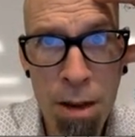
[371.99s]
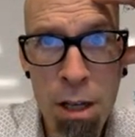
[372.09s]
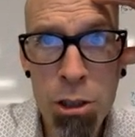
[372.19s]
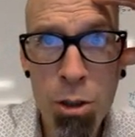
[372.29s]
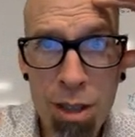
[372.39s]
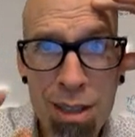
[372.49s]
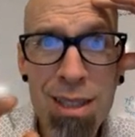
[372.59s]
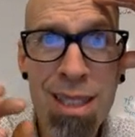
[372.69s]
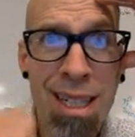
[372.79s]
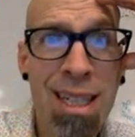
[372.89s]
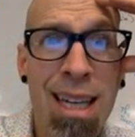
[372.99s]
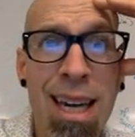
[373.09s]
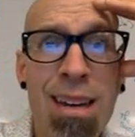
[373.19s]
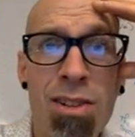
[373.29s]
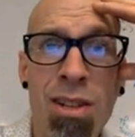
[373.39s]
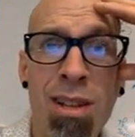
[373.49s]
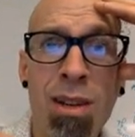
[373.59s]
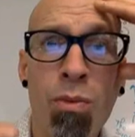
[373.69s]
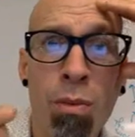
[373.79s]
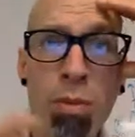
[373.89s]
So this is an indication
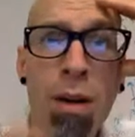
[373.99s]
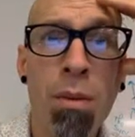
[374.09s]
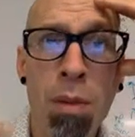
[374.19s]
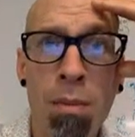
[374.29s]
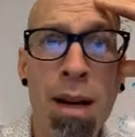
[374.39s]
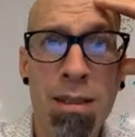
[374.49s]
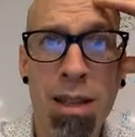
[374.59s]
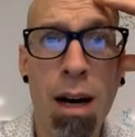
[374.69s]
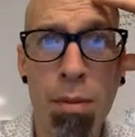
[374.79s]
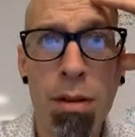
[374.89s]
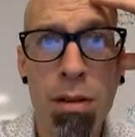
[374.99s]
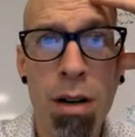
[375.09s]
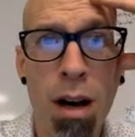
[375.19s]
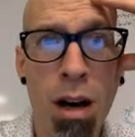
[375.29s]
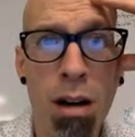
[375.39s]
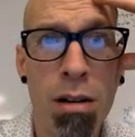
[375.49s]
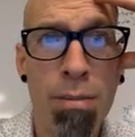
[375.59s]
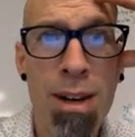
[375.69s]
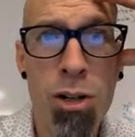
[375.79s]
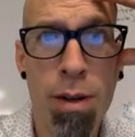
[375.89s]
that we probably messed up our
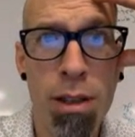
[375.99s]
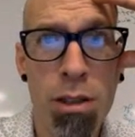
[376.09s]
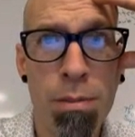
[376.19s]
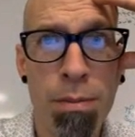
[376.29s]
measurements.